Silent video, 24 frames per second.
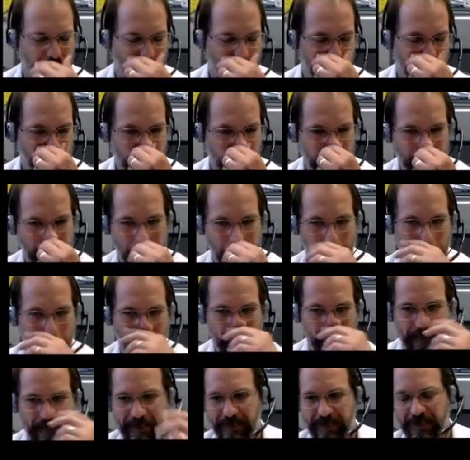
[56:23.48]
pardon me.
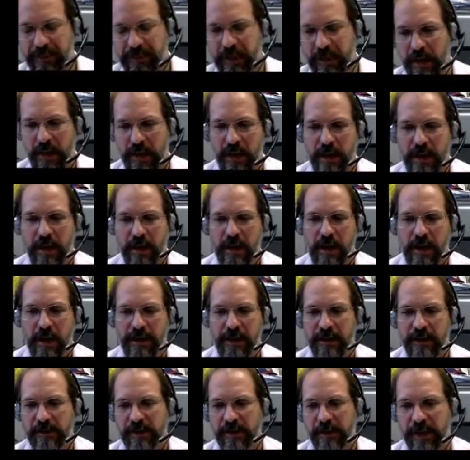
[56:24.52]
And
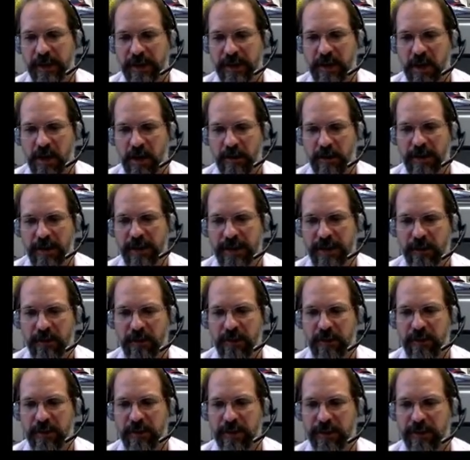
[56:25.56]
there's the bicarbonate that
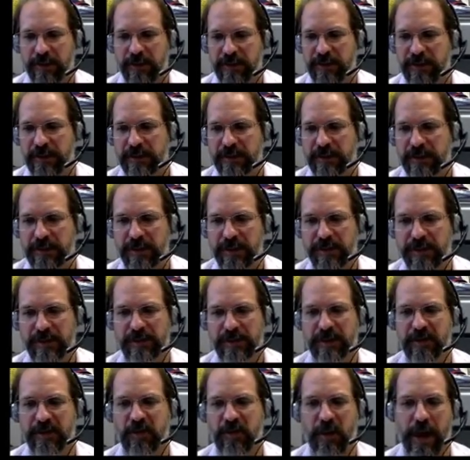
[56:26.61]
we've produced. So this is
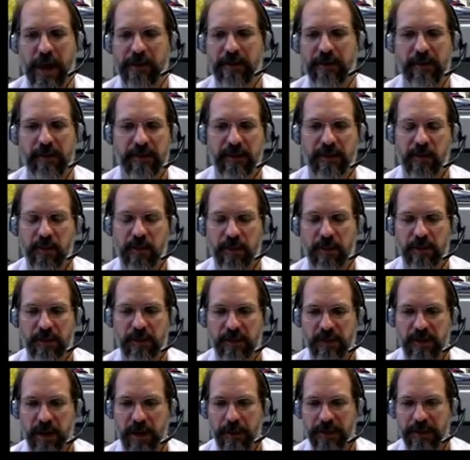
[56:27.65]
the travel form
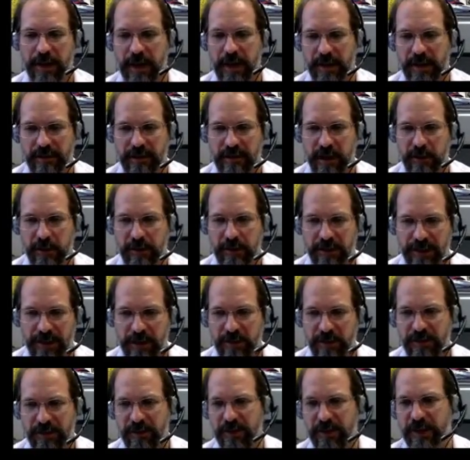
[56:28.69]
of carbon dioxide, which
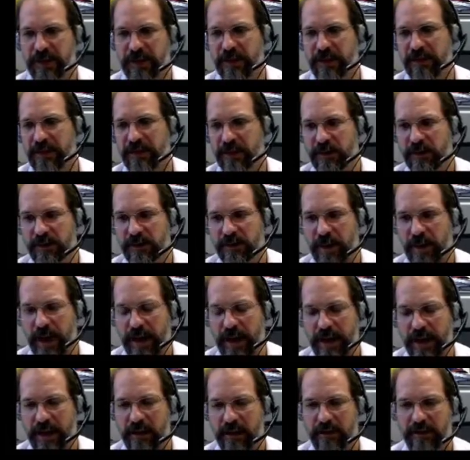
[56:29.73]
now is free to diffuse
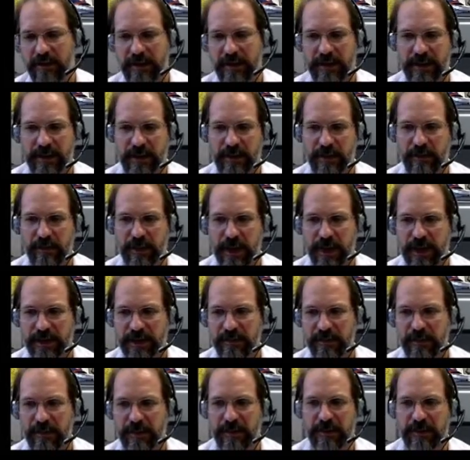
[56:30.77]
back out into the
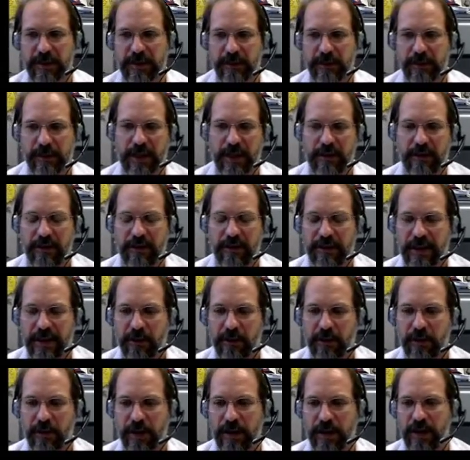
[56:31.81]
plasma and be carried
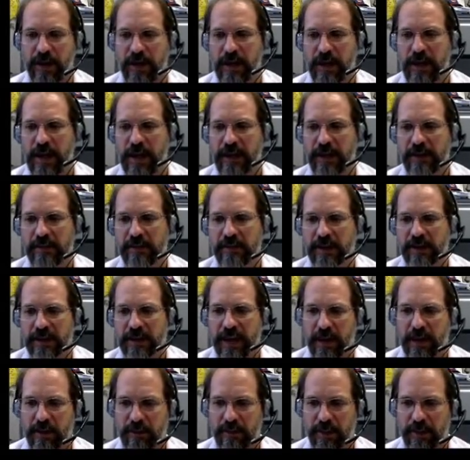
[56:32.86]
that way. And there's the
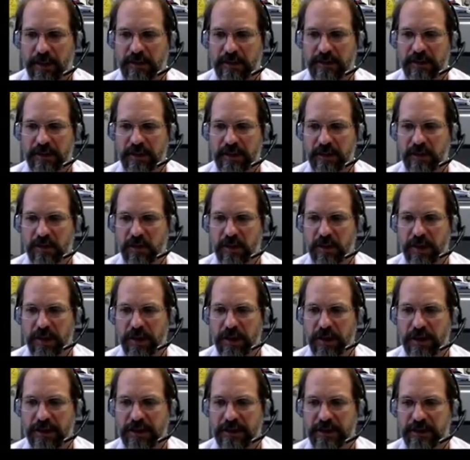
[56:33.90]
counterbalancing chloride
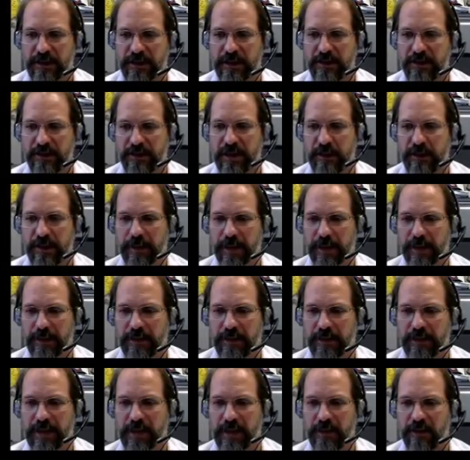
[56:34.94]
ion shift coming in
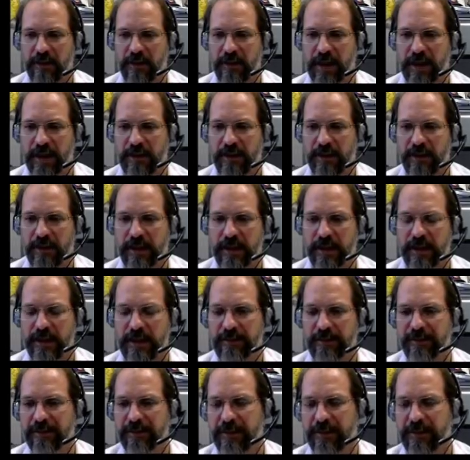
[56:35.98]
to counteract the